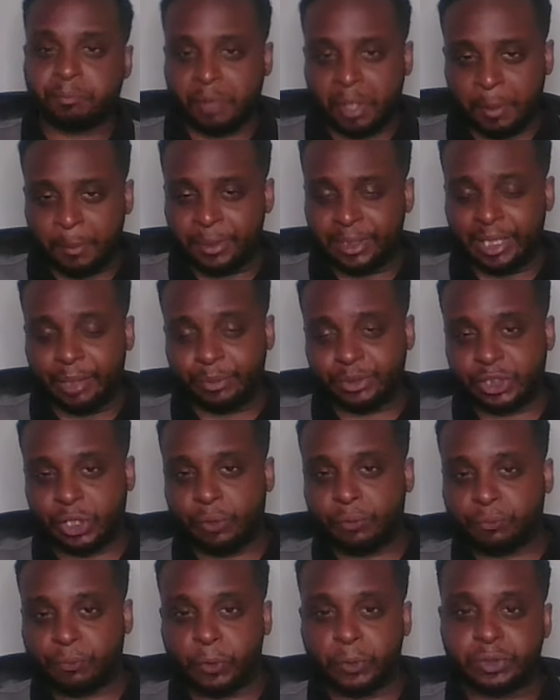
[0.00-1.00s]
But that was our
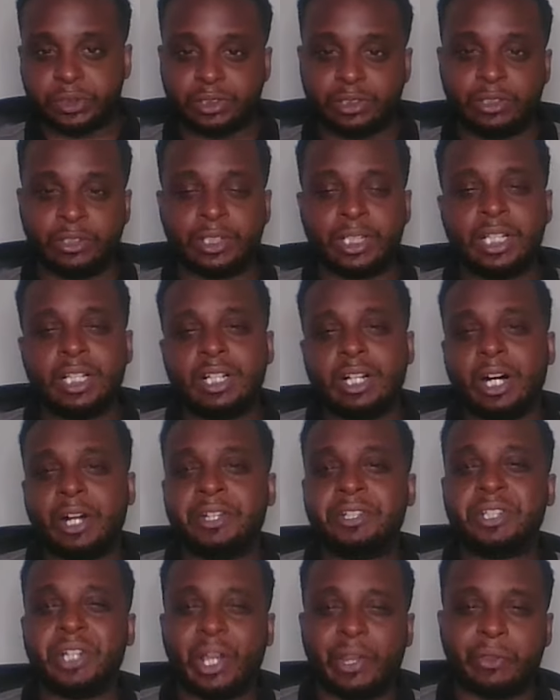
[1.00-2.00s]
first look.
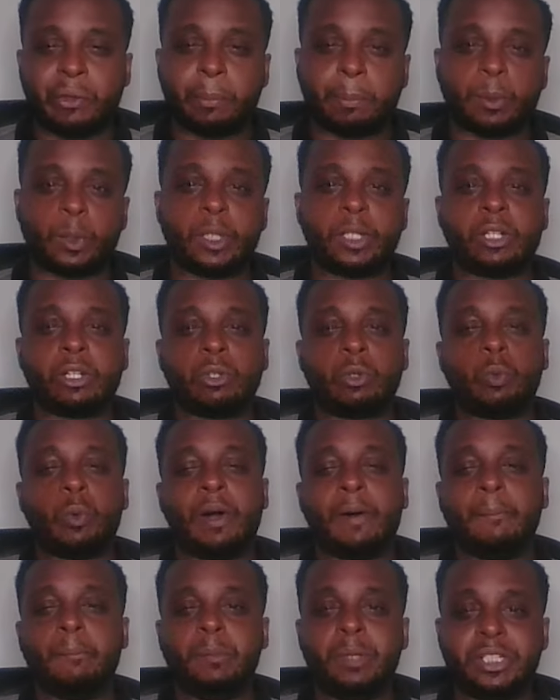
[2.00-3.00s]
Another player who I
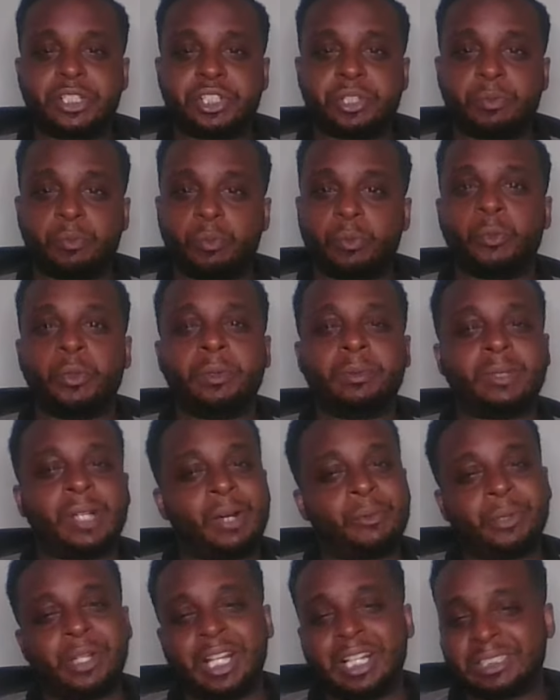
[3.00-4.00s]
mentioned
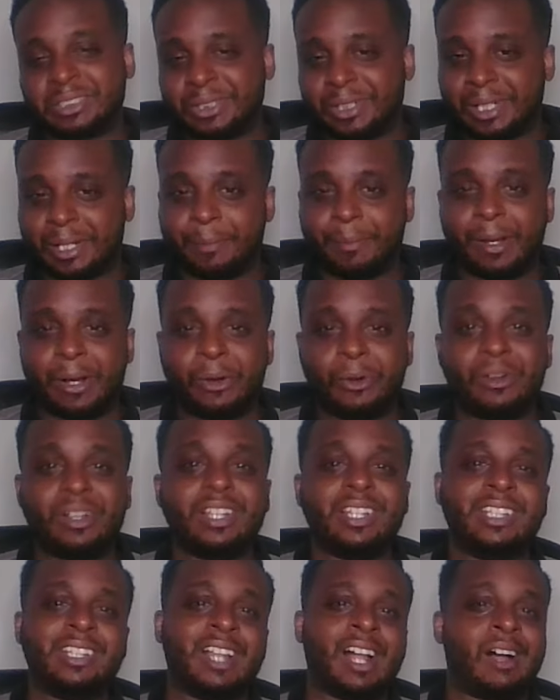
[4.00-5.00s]
we got to talk about,
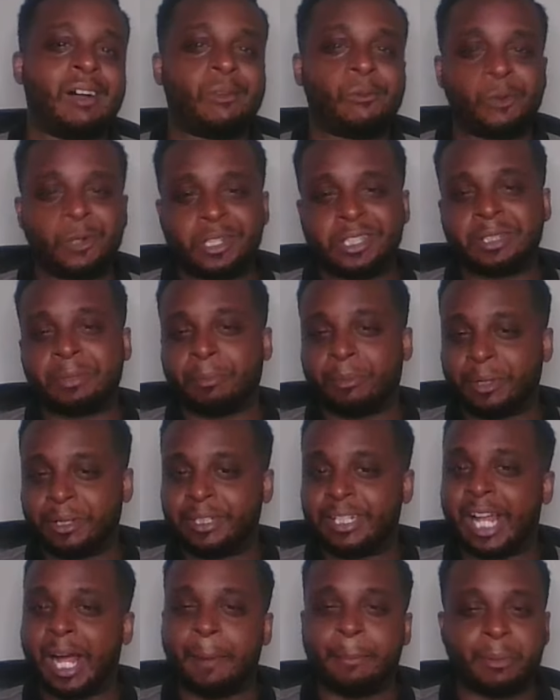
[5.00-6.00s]
and I wanted to
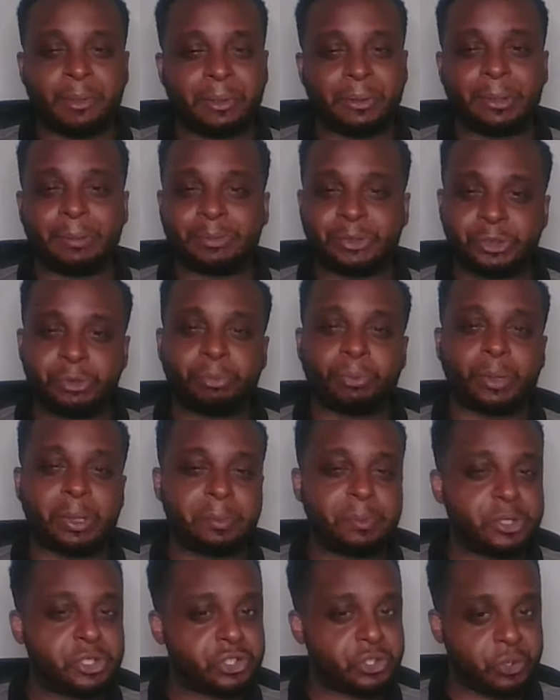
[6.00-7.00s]
not bring her up too
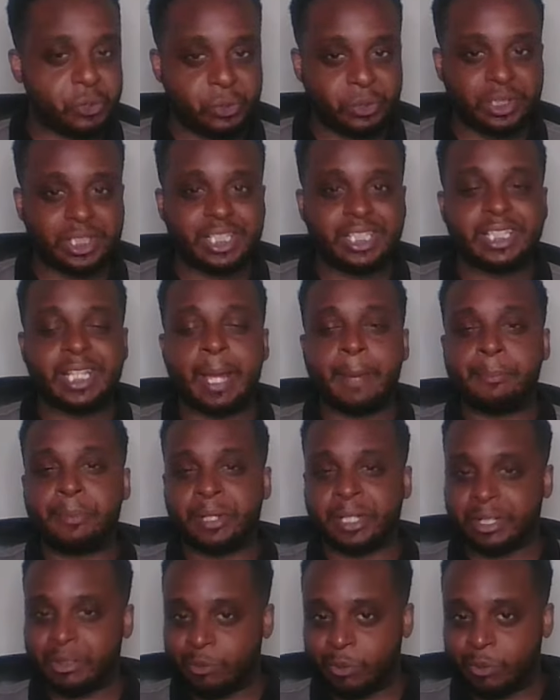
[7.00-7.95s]
prematurely in that pick and